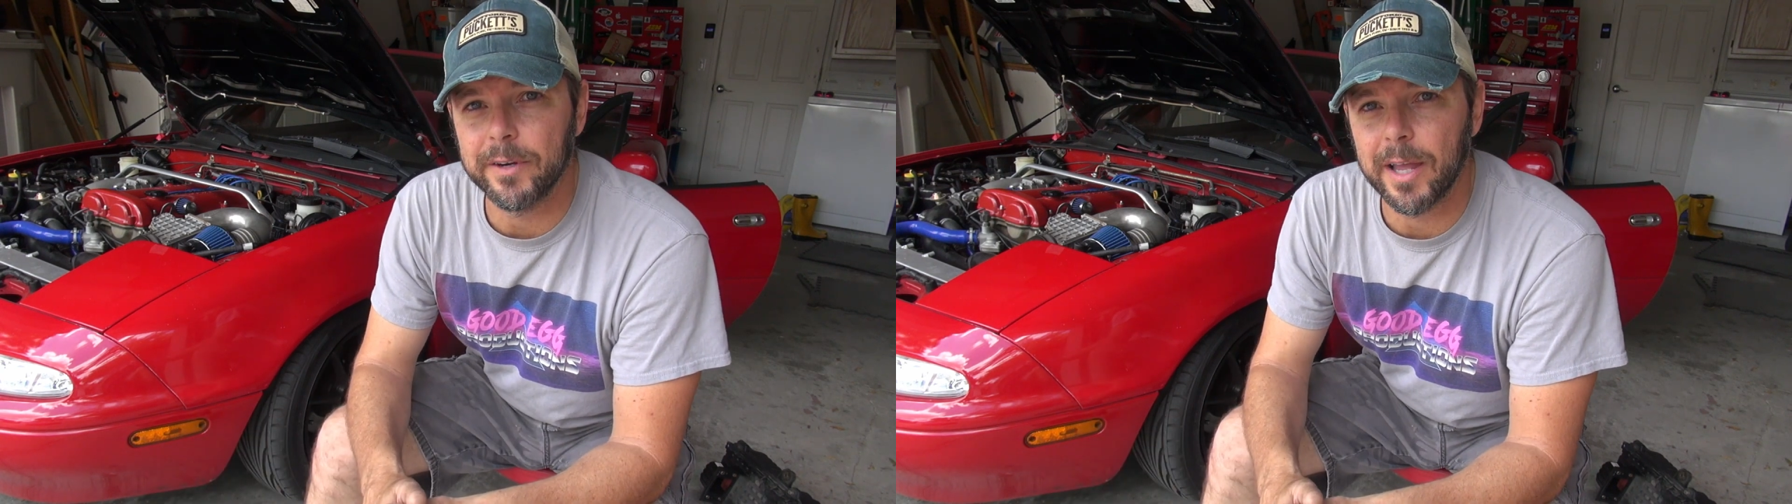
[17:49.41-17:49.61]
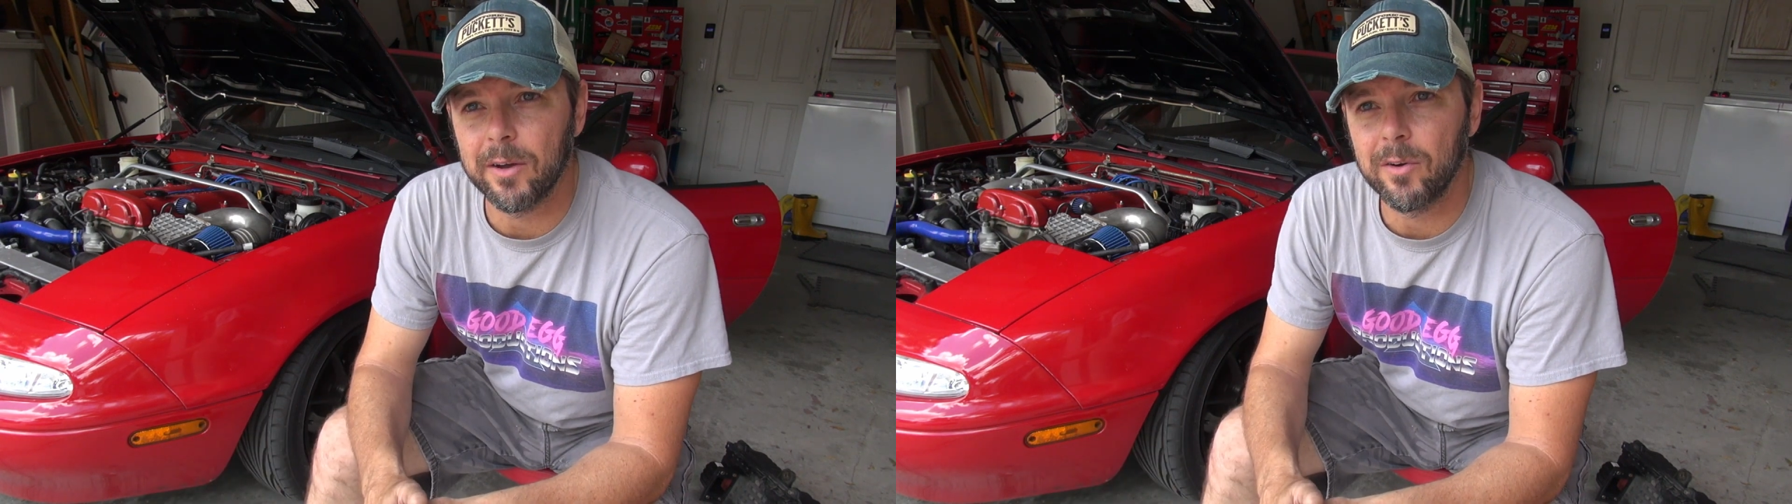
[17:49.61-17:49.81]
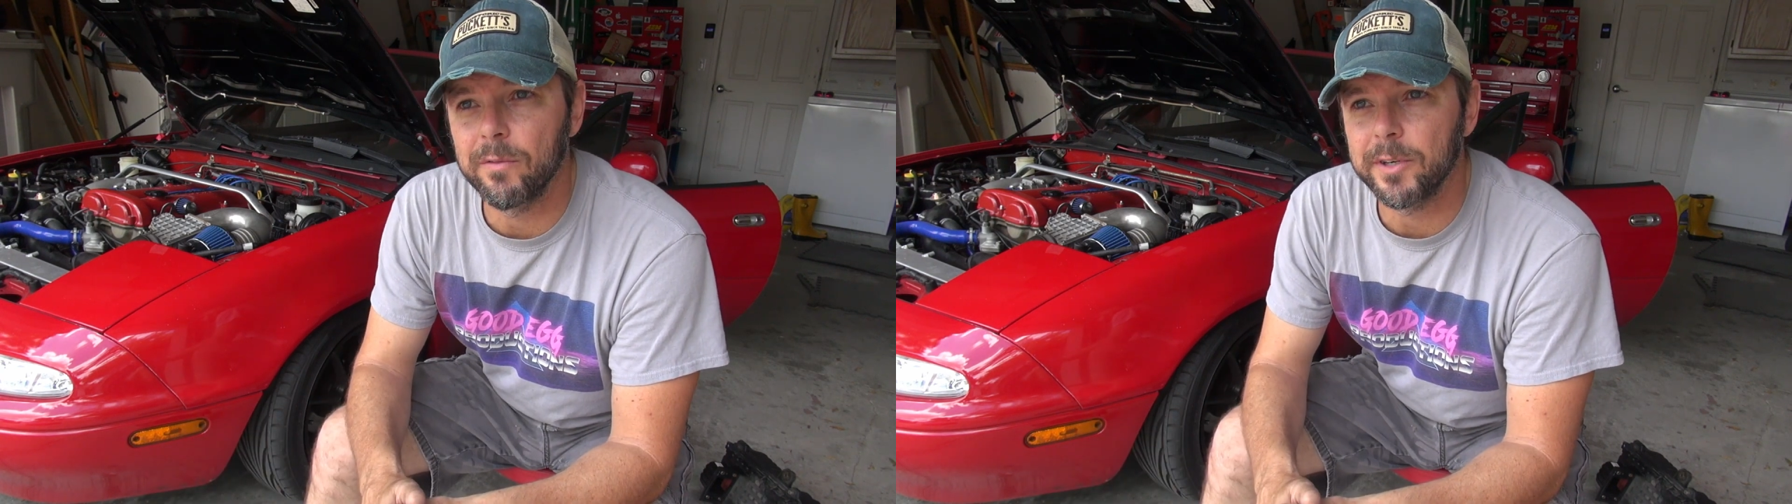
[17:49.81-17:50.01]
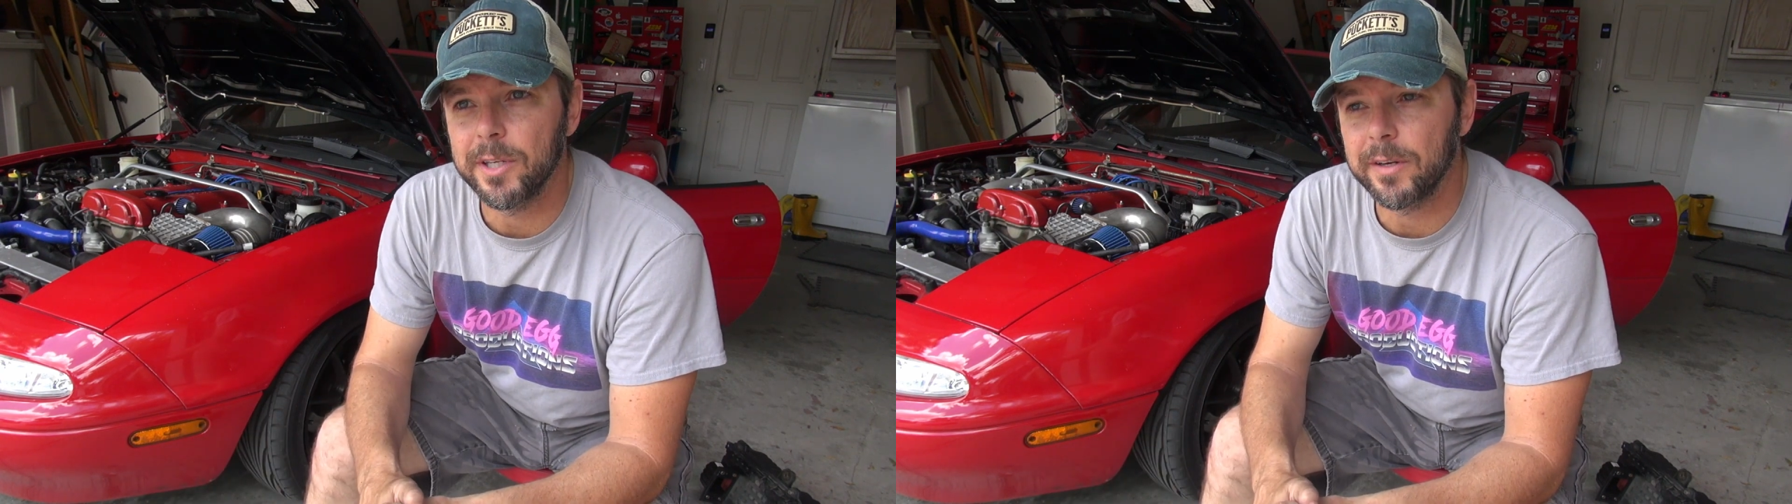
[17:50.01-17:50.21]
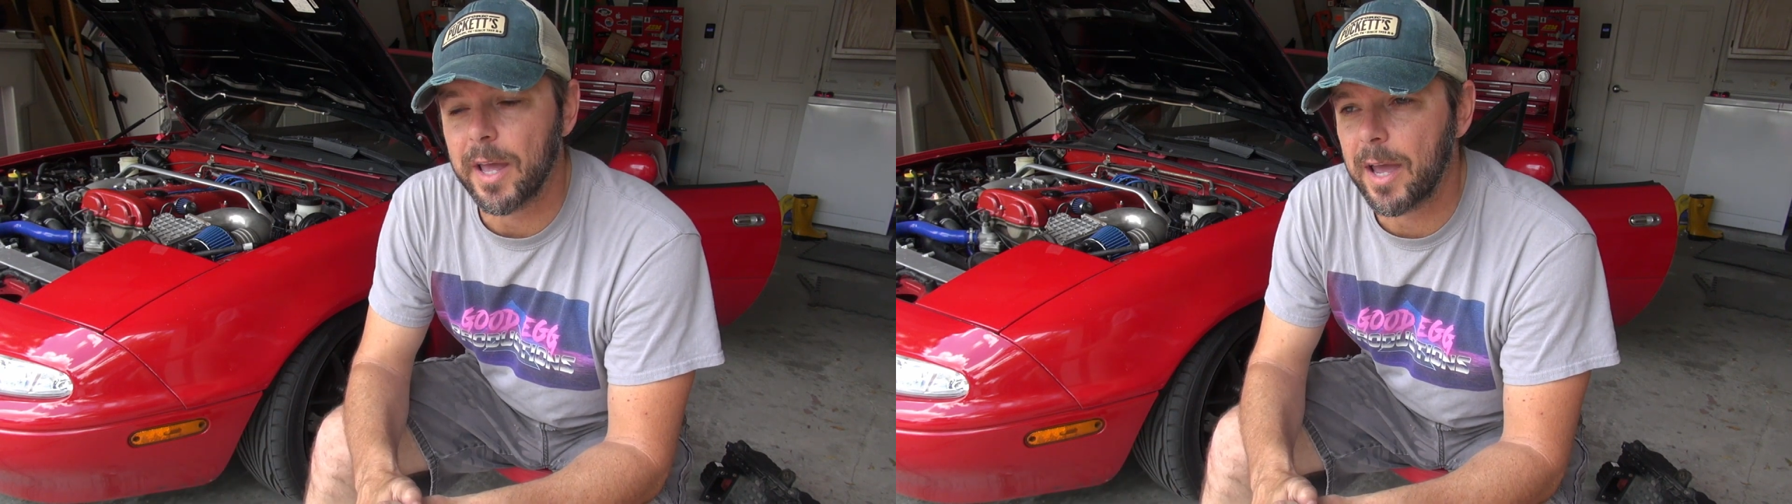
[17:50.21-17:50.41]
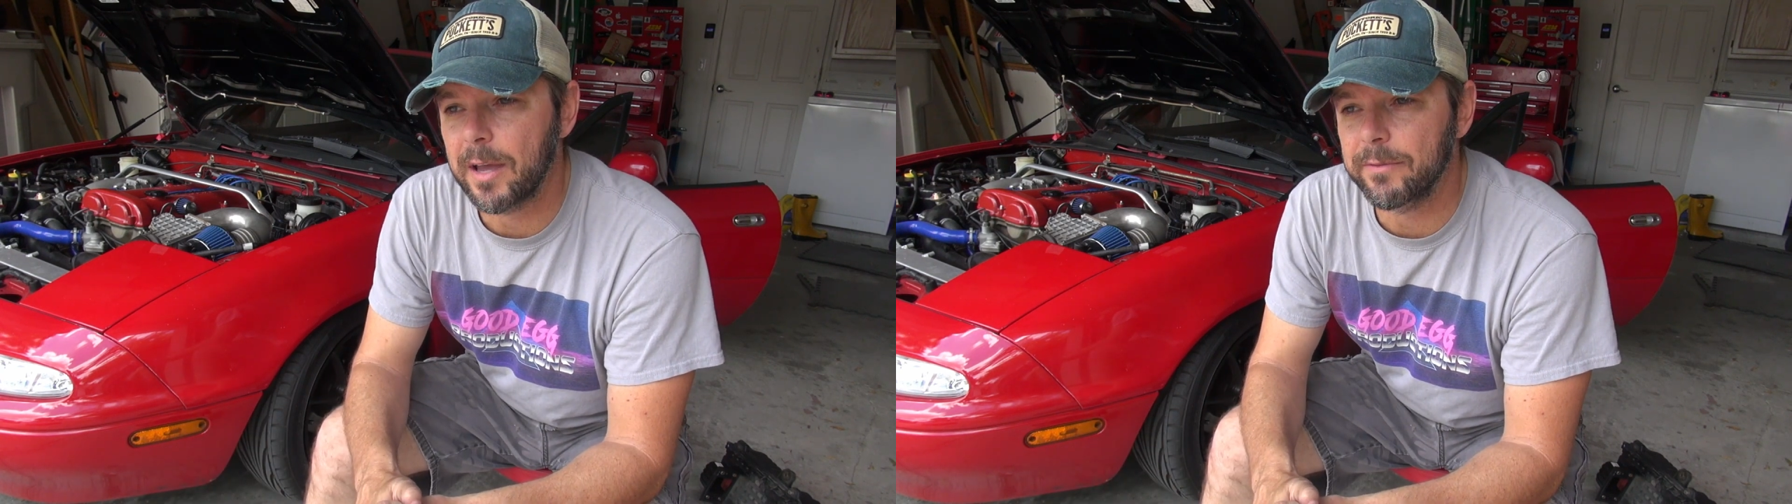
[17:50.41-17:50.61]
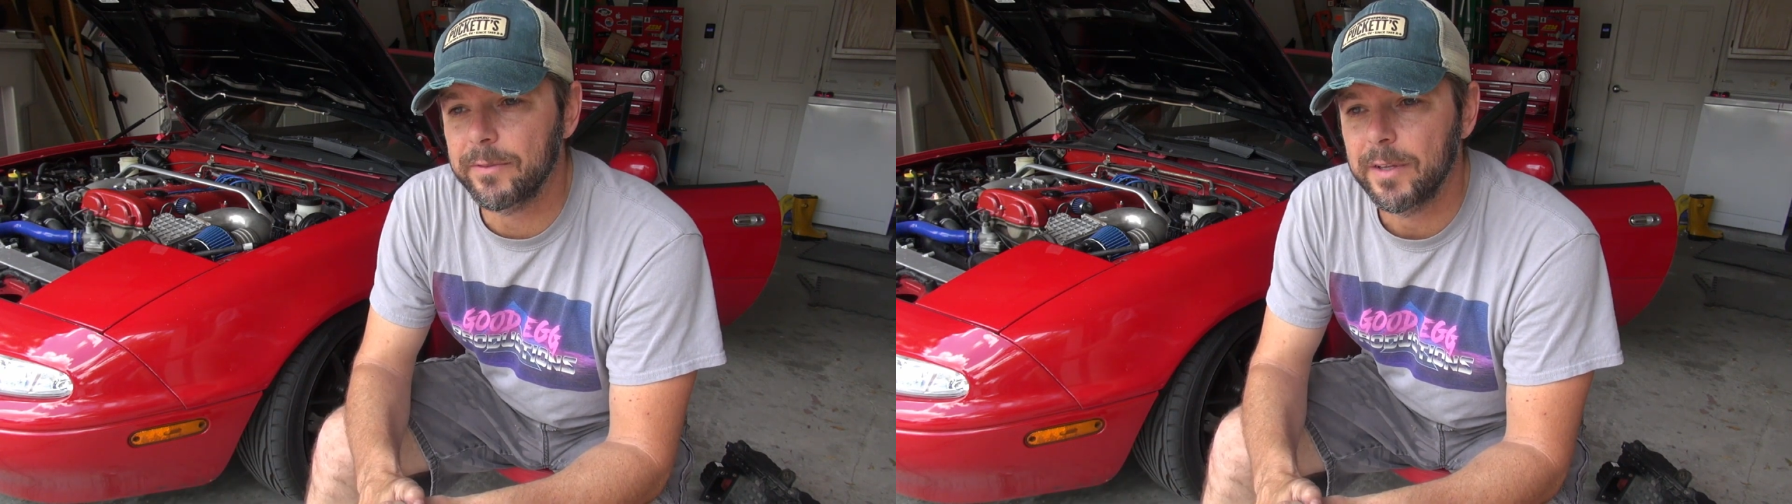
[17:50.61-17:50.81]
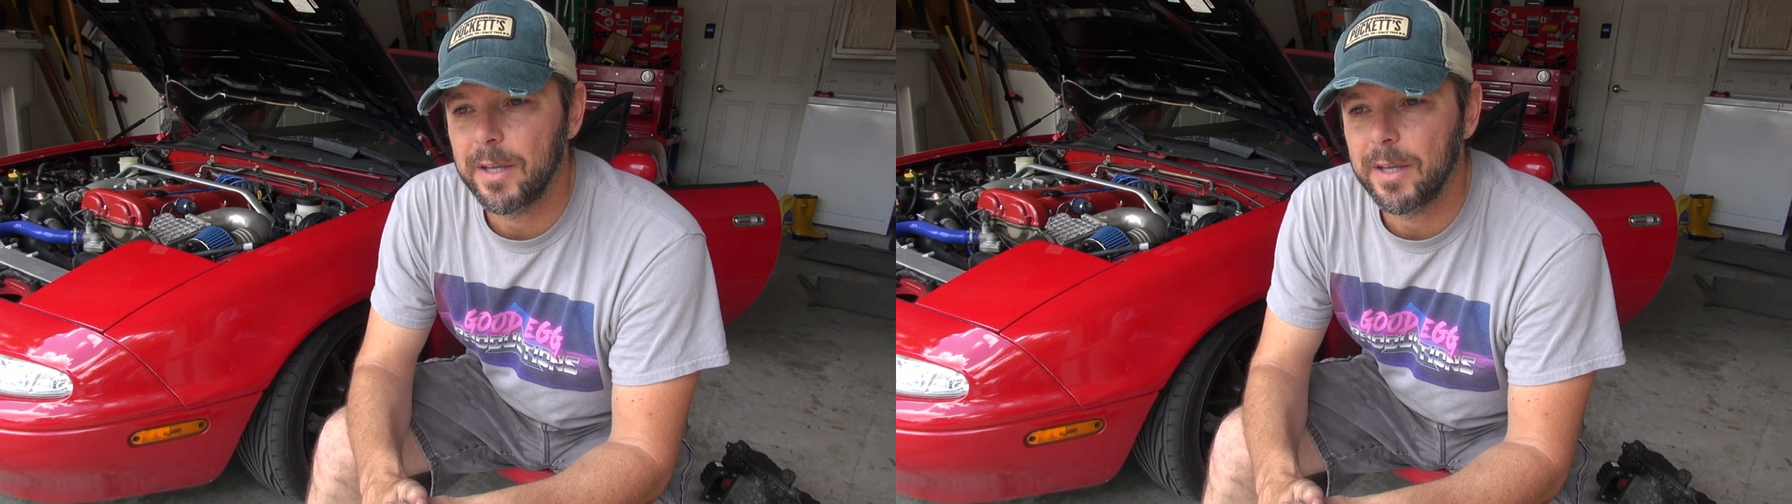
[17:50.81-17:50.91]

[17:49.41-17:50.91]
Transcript: now over a year and a half.